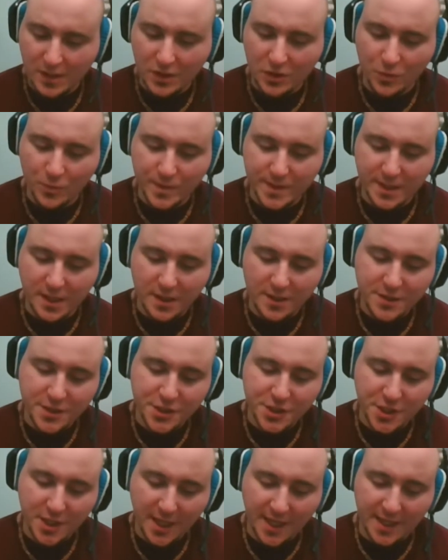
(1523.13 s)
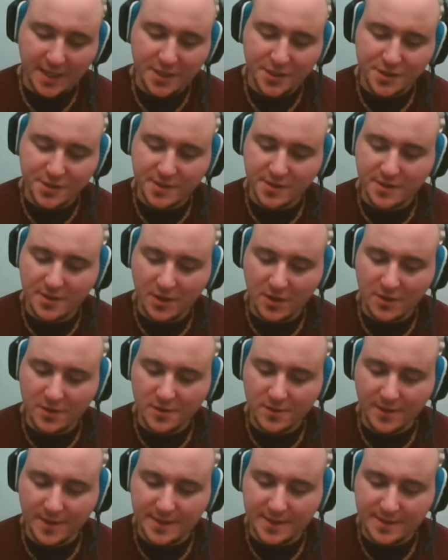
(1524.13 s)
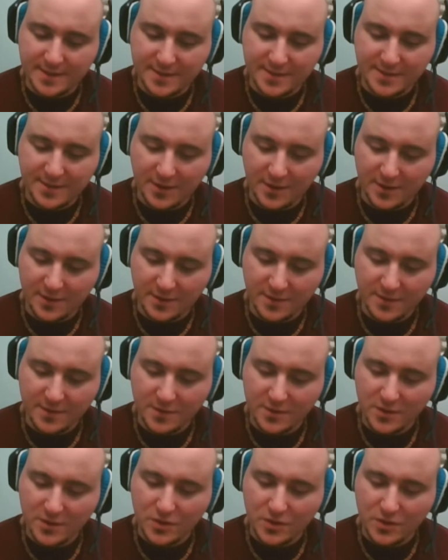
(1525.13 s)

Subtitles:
who is unchanged in honor and dishonor,